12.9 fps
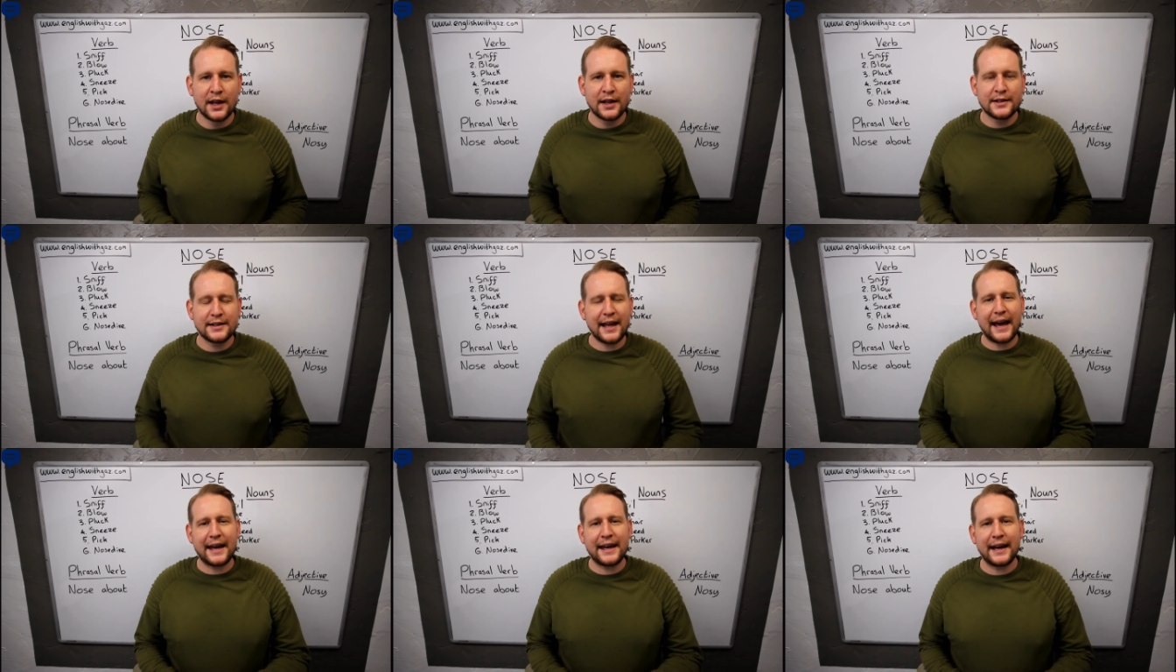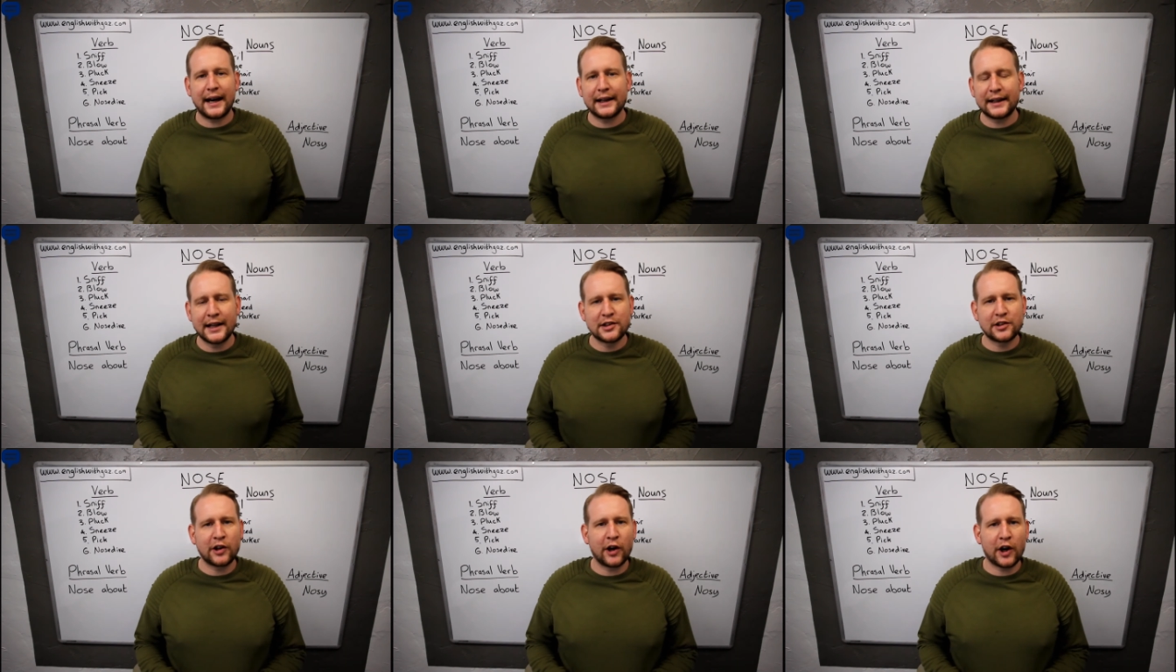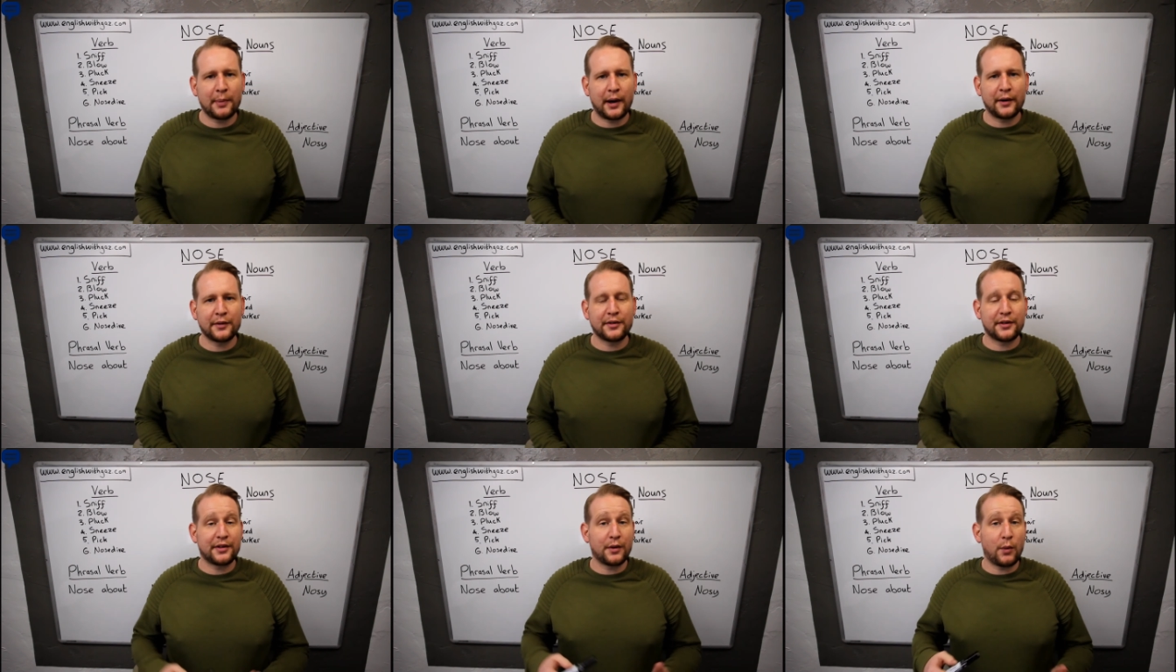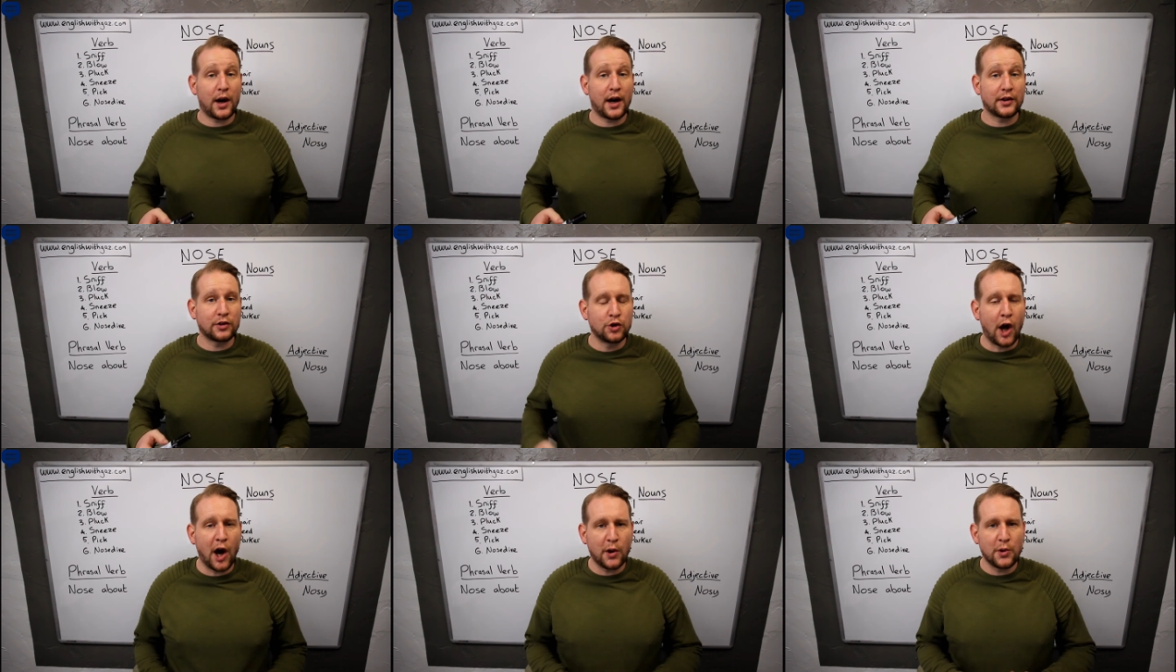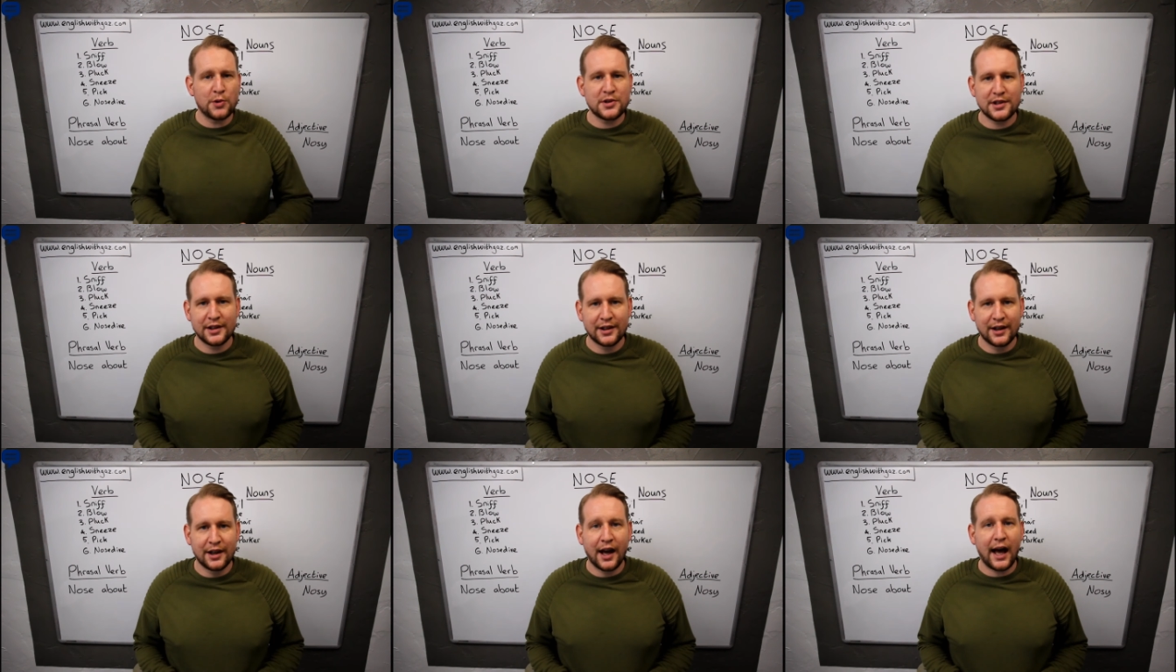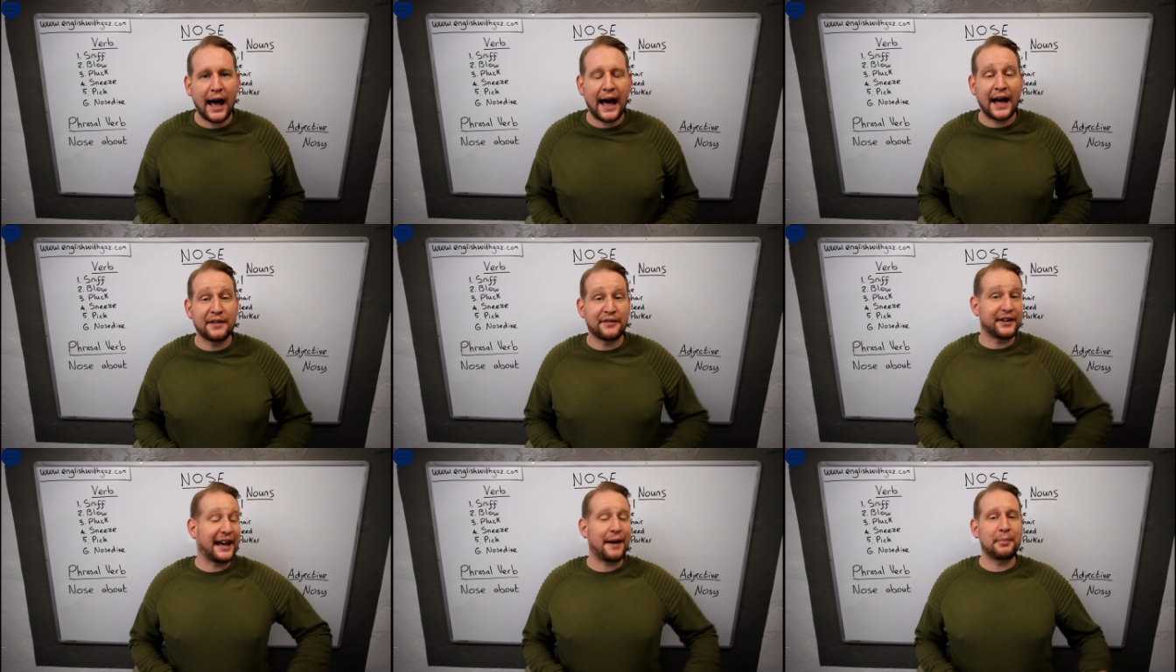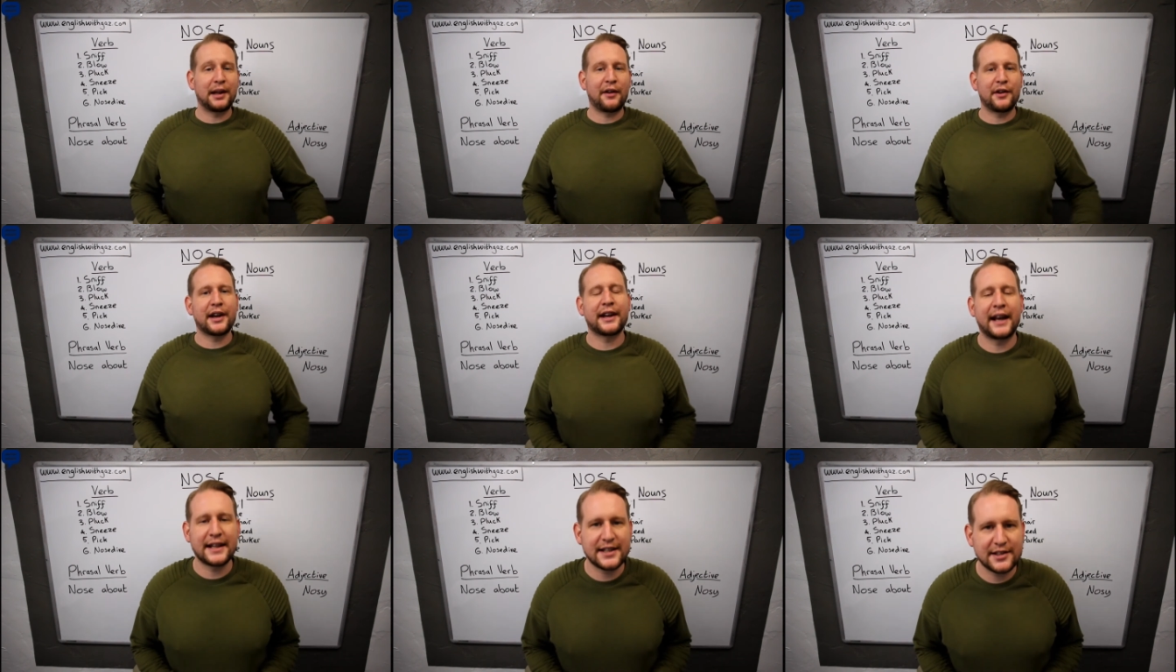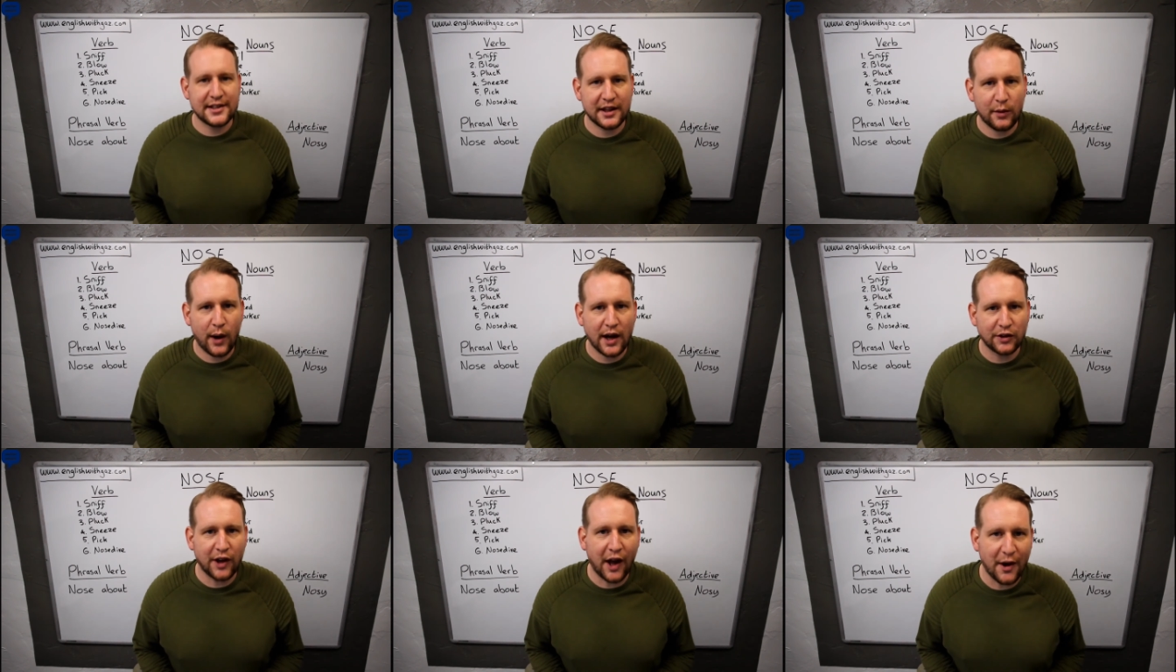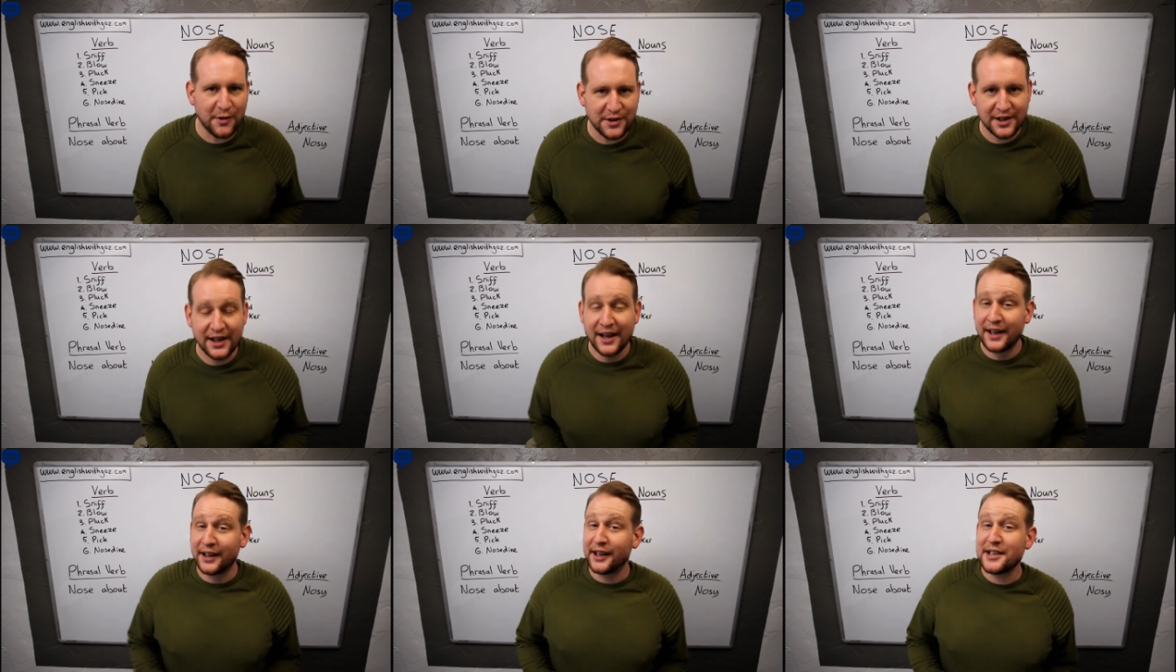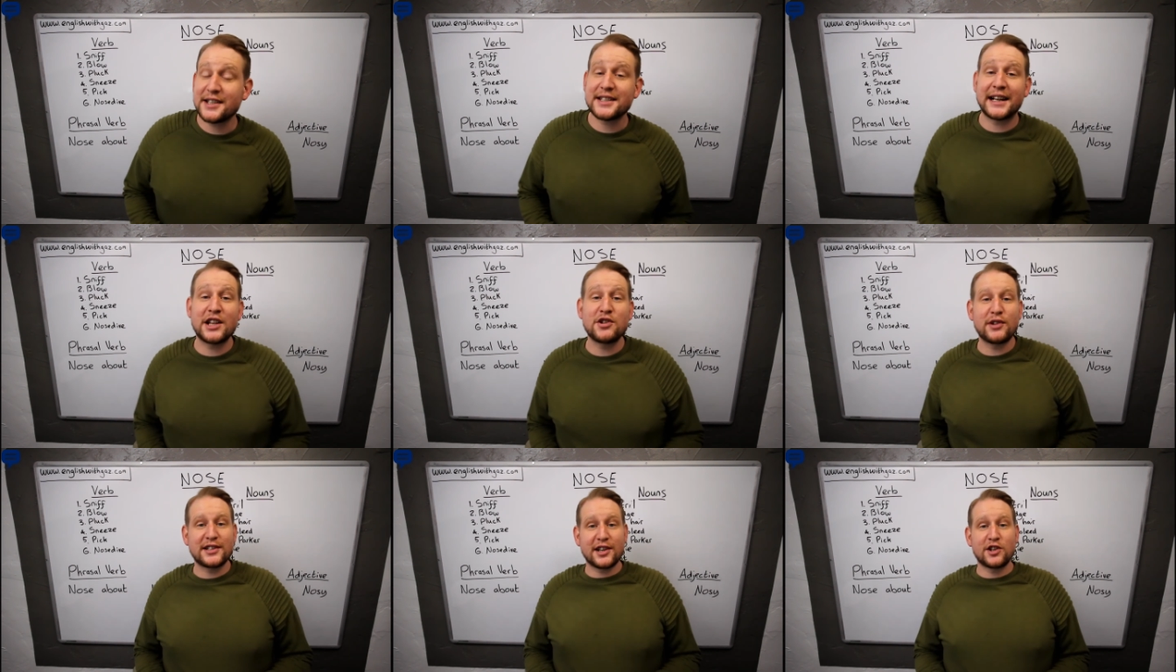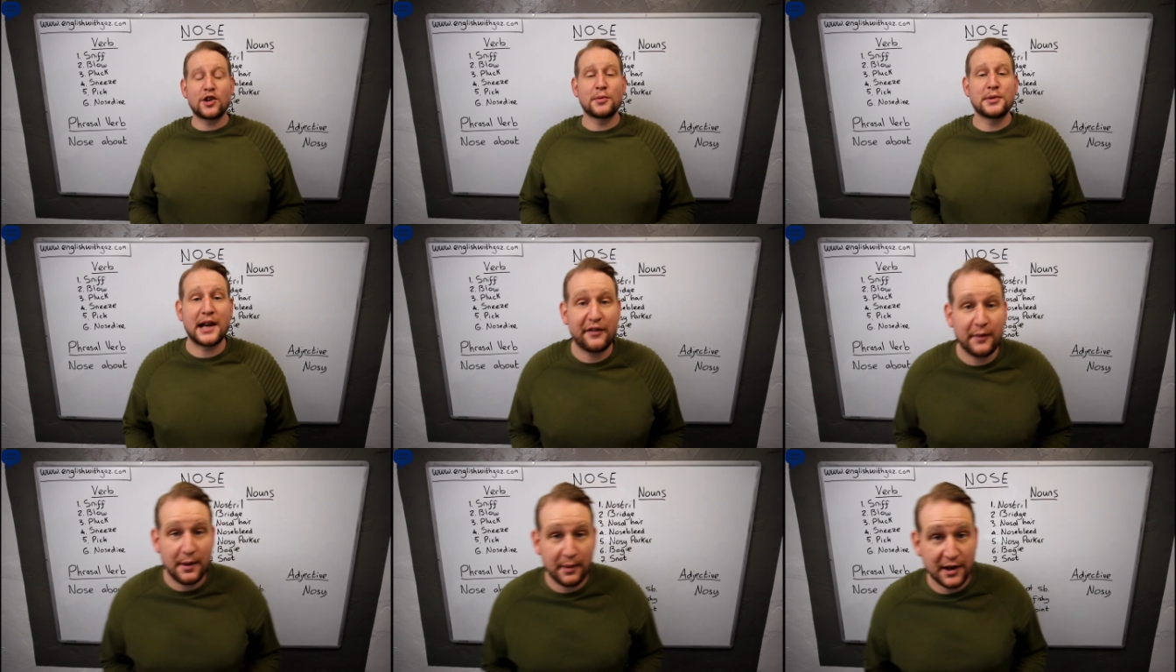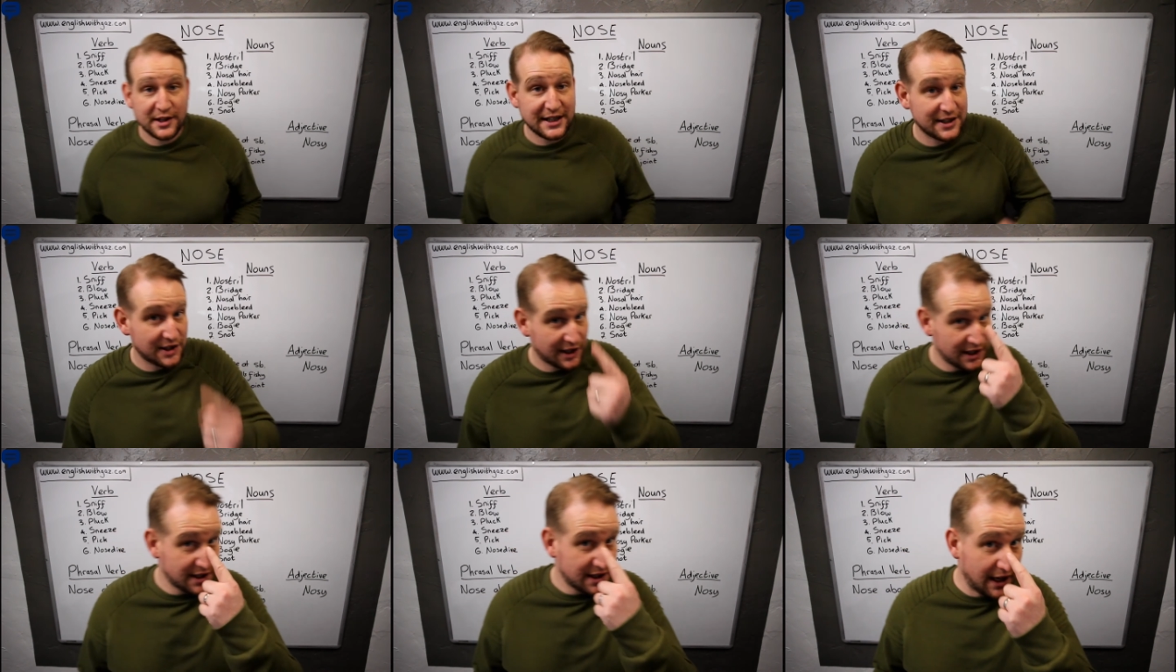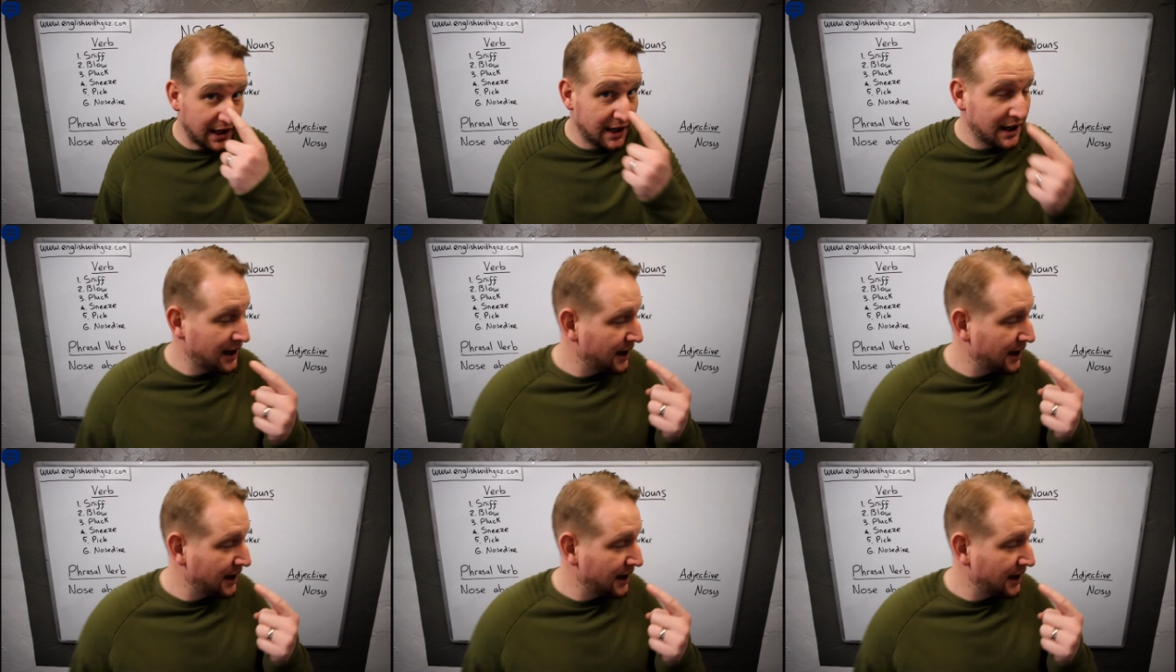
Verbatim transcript: Today I'd like to talk about the word nose and vocabulary connected to the word nose. This is an interesting subject for me because as you can see